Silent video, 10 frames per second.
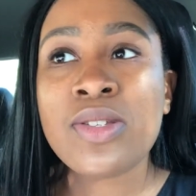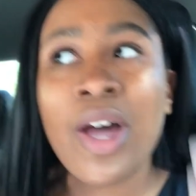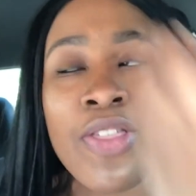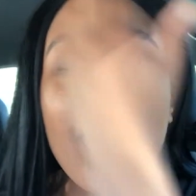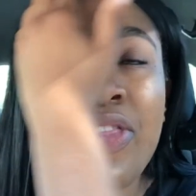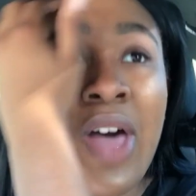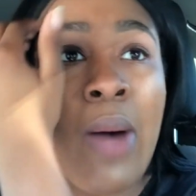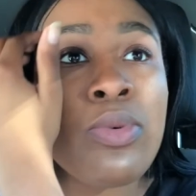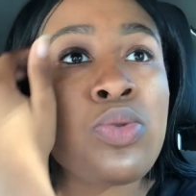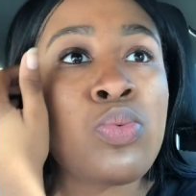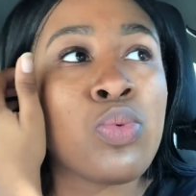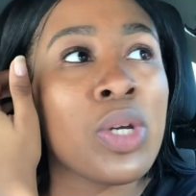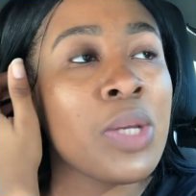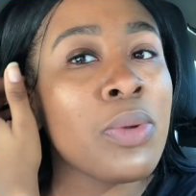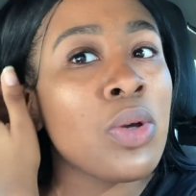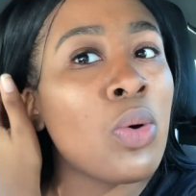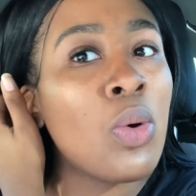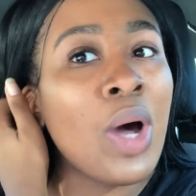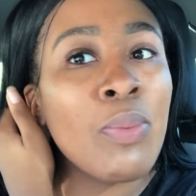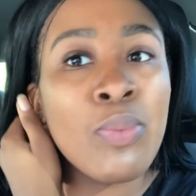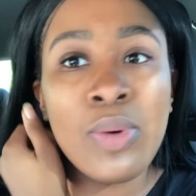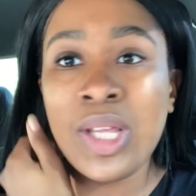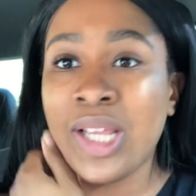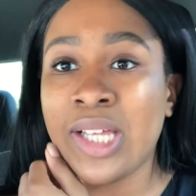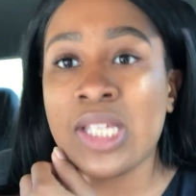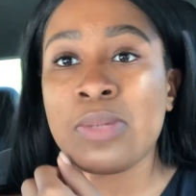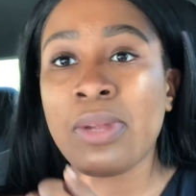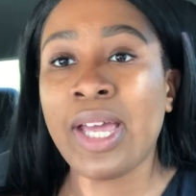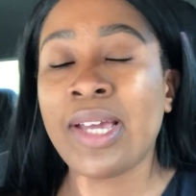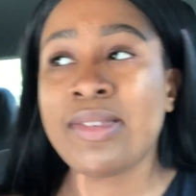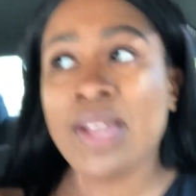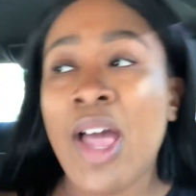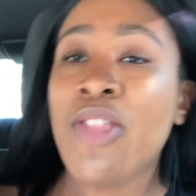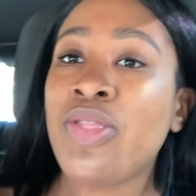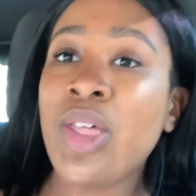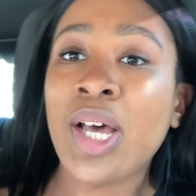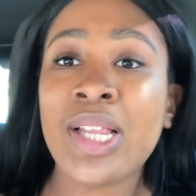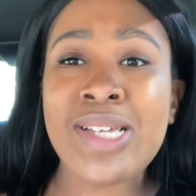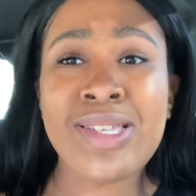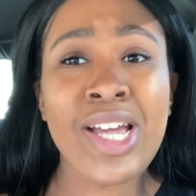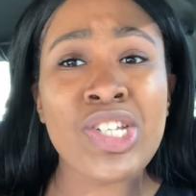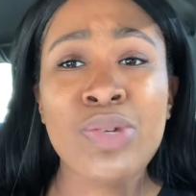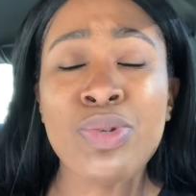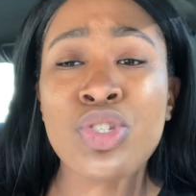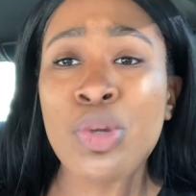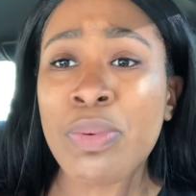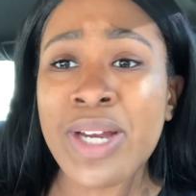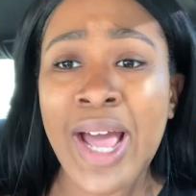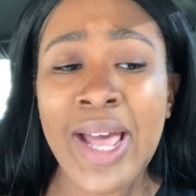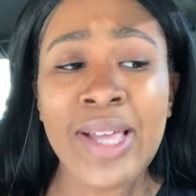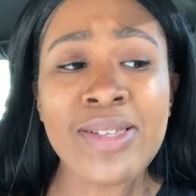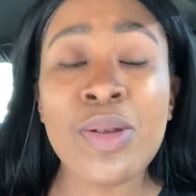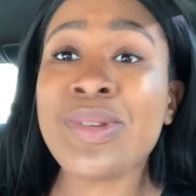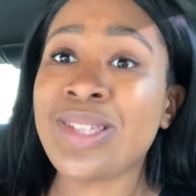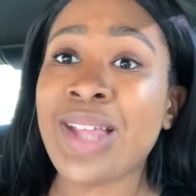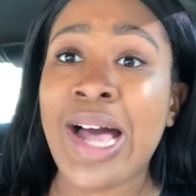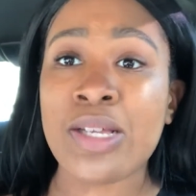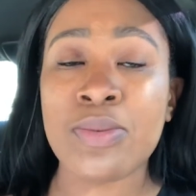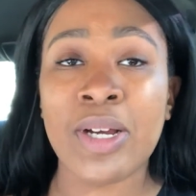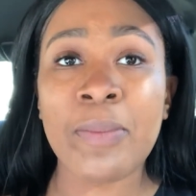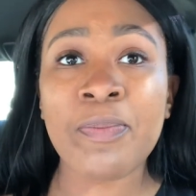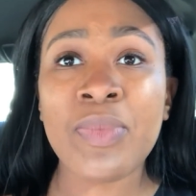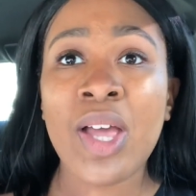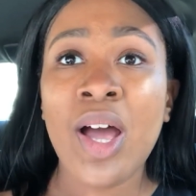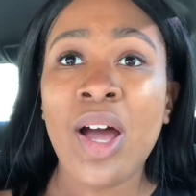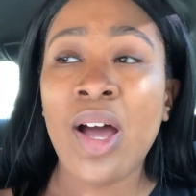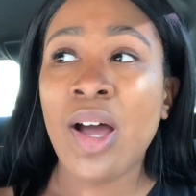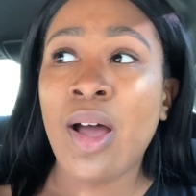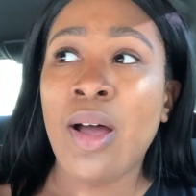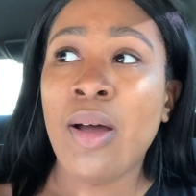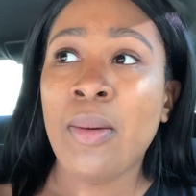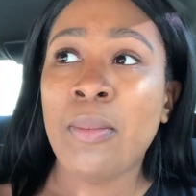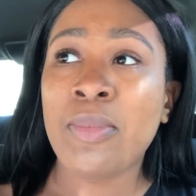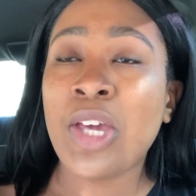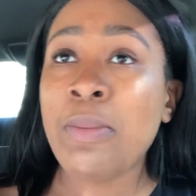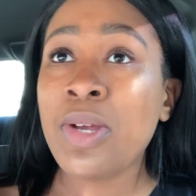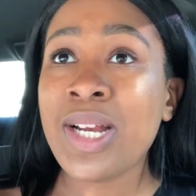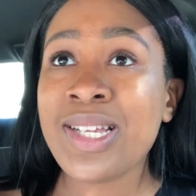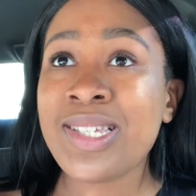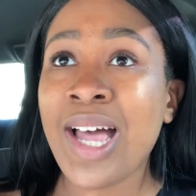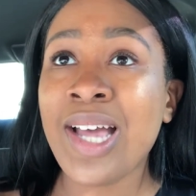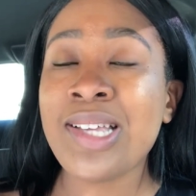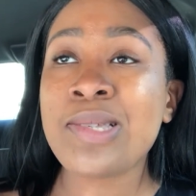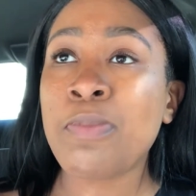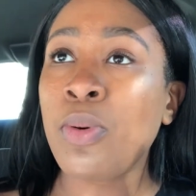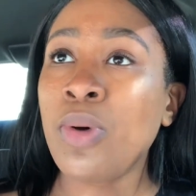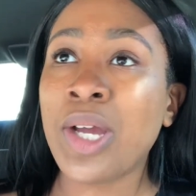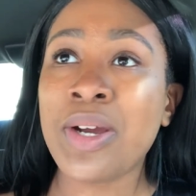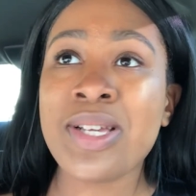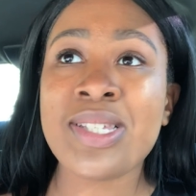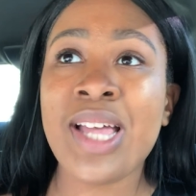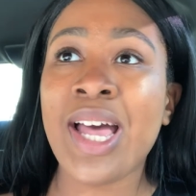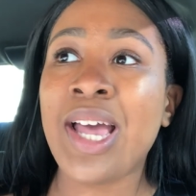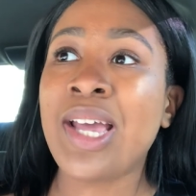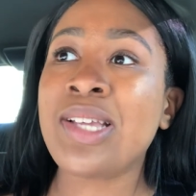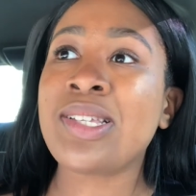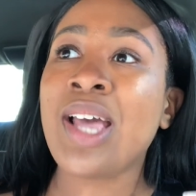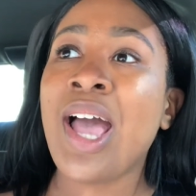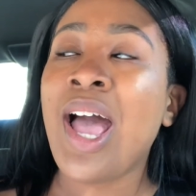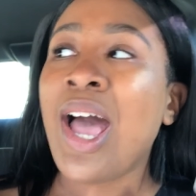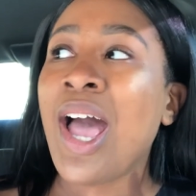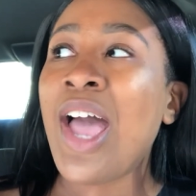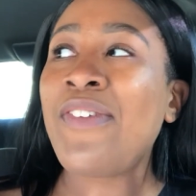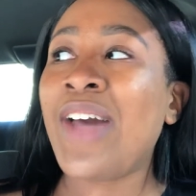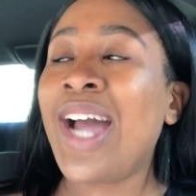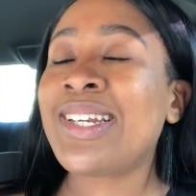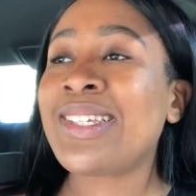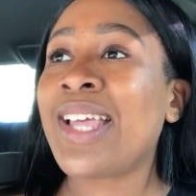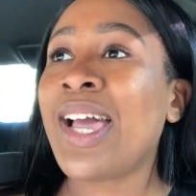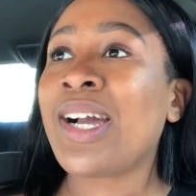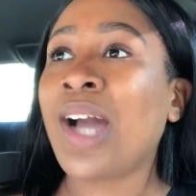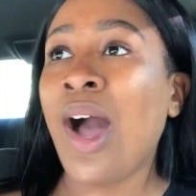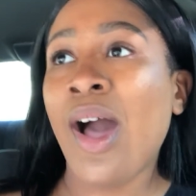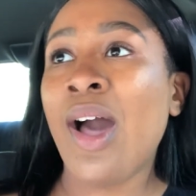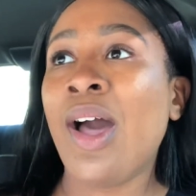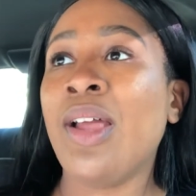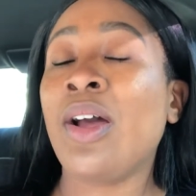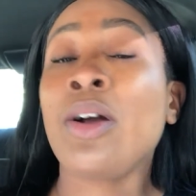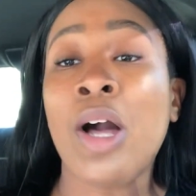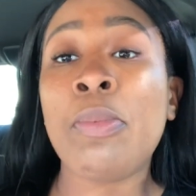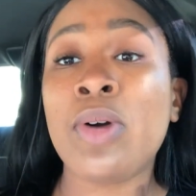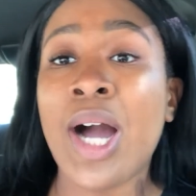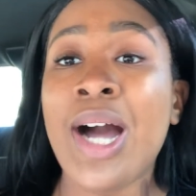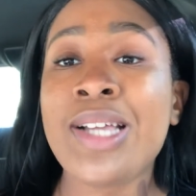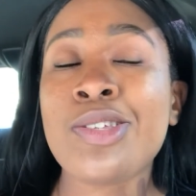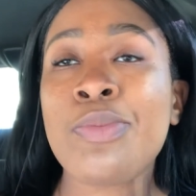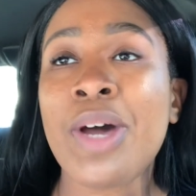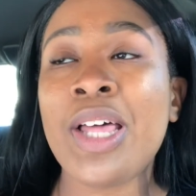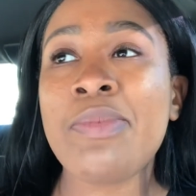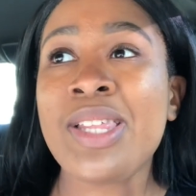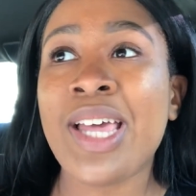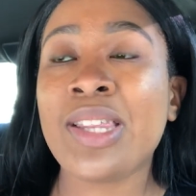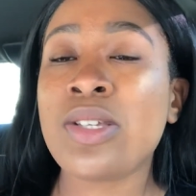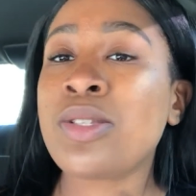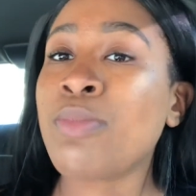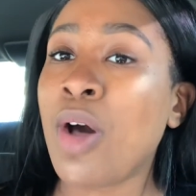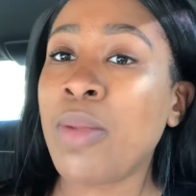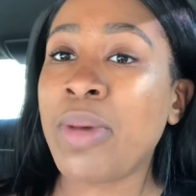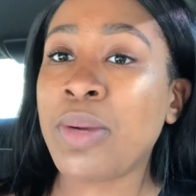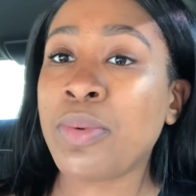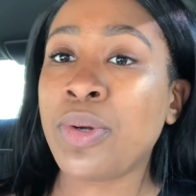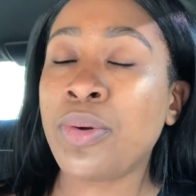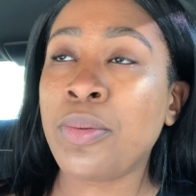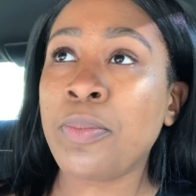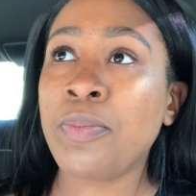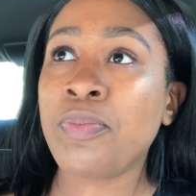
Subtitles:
So I thought that was really, really cool. I really like this place. The leasing agent was super nice. So was the last one. Community's nice. Pool area's nice. If I had to say a couple cons, it would probably be like the small bedroom.